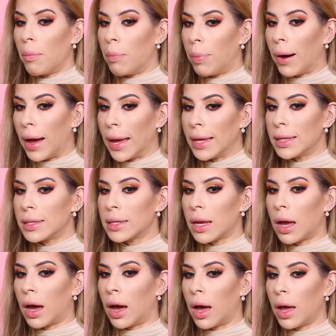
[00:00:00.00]
But
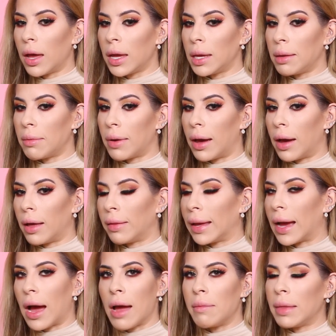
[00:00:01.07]
I'm
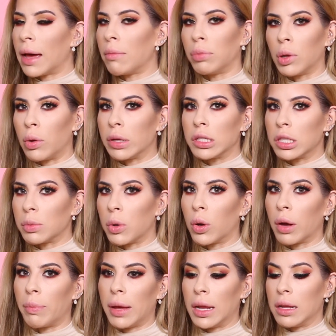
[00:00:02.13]
not blowing
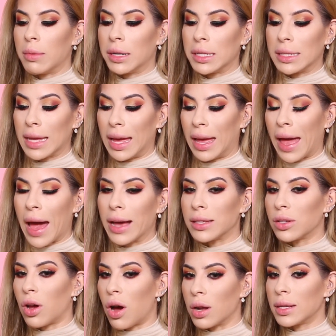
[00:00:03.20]
smoke up anybody's
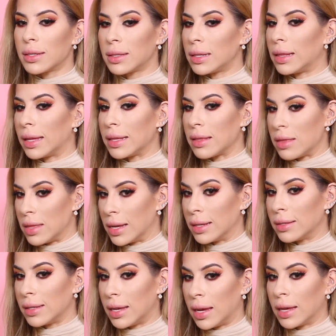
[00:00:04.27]
ass. Honestly, like,
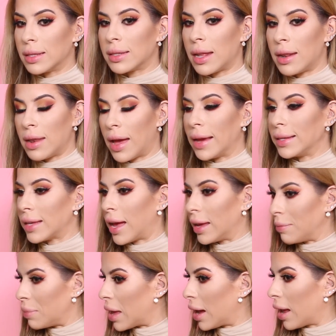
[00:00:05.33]
this is nice.
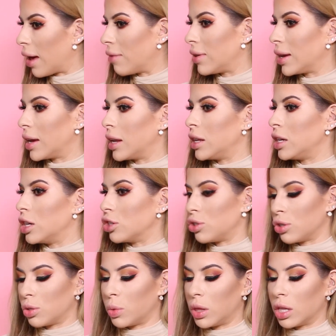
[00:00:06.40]
I'm not having any
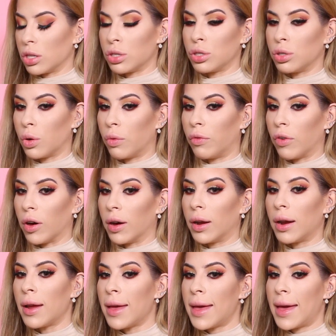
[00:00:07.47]
issues with this so
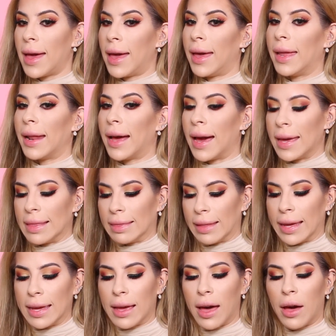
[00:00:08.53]
far, and I
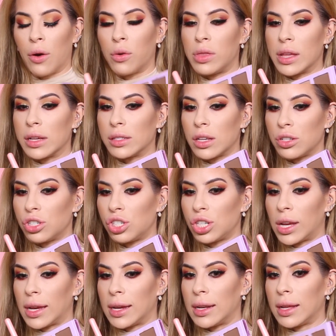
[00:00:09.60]
like how this
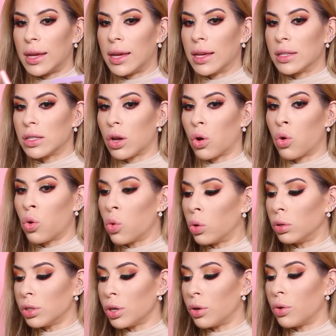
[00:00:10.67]
shade is
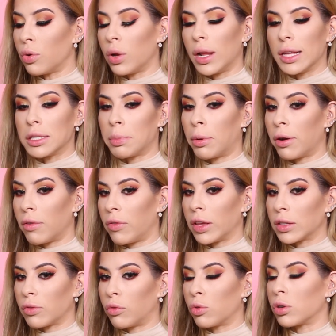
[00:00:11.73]
cool tone. It's
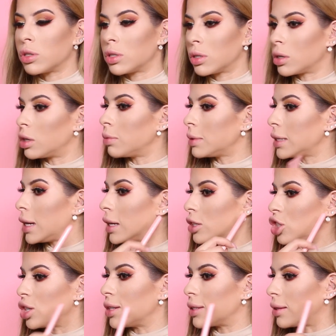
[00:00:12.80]
perfect for sculpting,
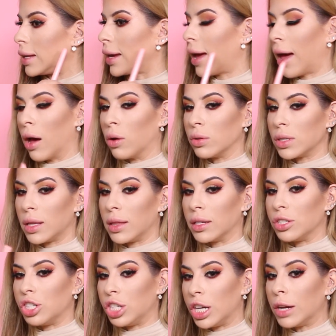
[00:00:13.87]
chiseling out the
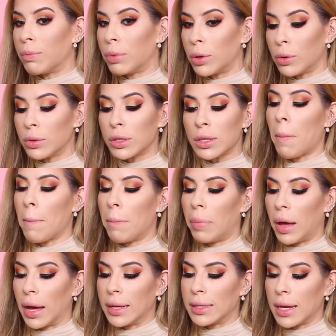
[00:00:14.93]
cheekbones.
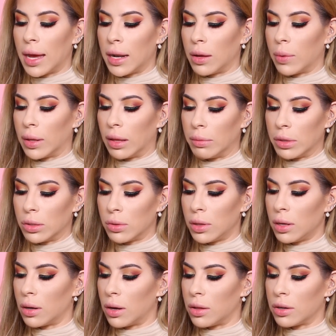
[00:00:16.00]
But anyway, let me do
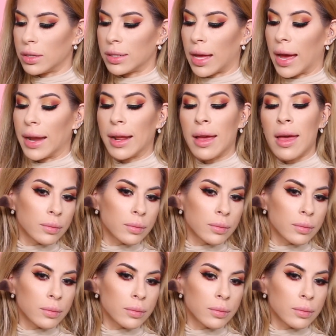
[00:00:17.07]
the other side.